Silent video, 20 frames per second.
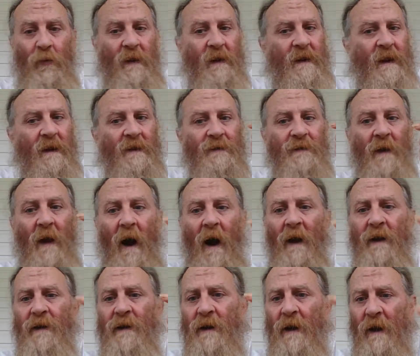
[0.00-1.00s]
We
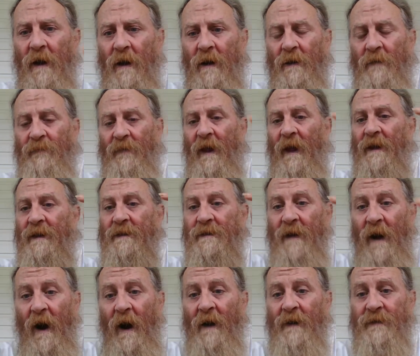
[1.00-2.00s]
cannot love like
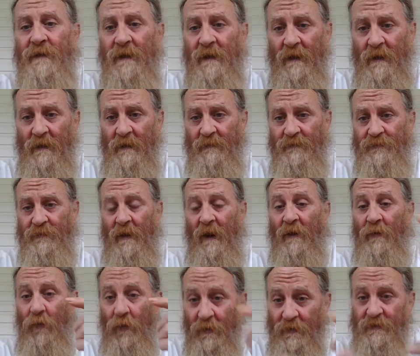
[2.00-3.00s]
God loves,
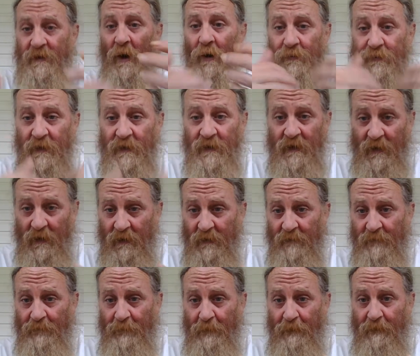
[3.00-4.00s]
like we're told to love.